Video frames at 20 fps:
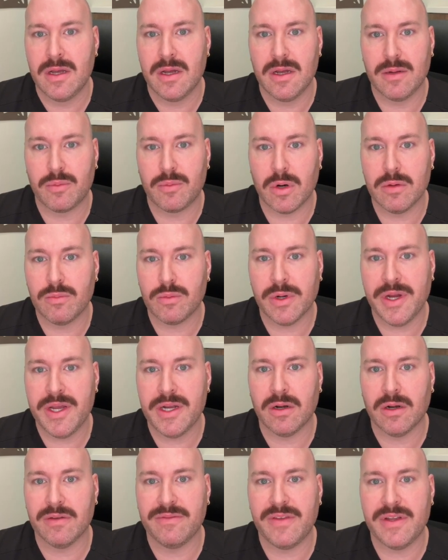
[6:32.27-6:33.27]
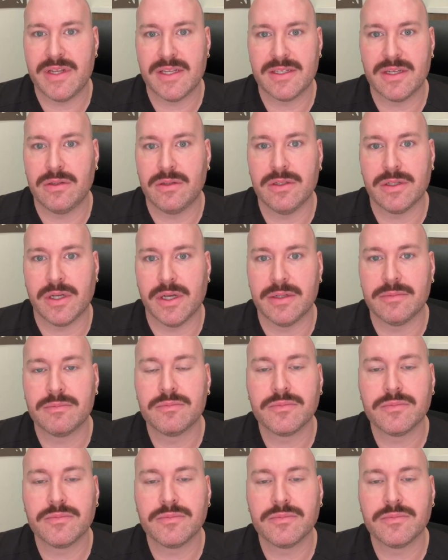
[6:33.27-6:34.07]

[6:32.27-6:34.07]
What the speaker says: appropriate or if it doesn't look good.